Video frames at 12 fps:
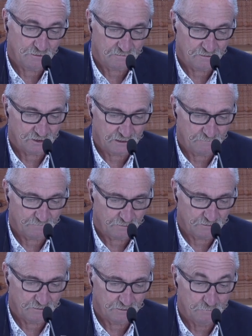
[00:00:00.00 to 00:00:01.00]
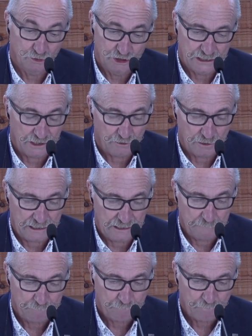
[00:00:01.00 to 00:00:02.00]
budget and other larger
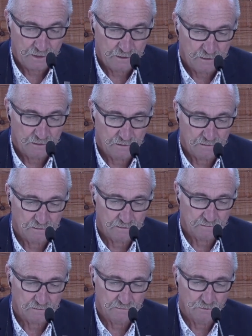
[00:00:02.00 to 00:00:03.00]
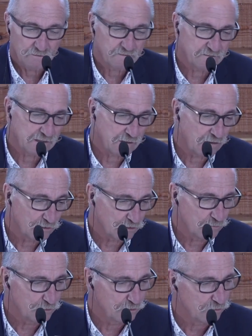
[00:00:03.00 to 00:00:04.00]
municipalities uh, who
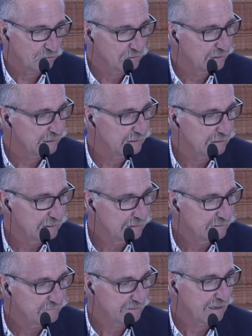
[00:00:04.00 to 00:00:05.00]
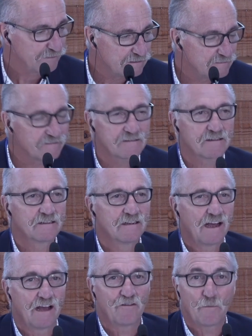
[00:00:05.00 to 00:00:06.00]
can fund uh,
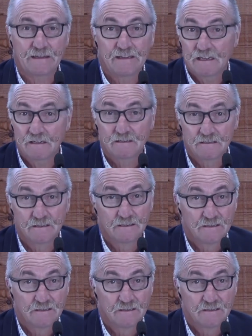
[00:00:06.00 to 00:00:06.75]
a lot.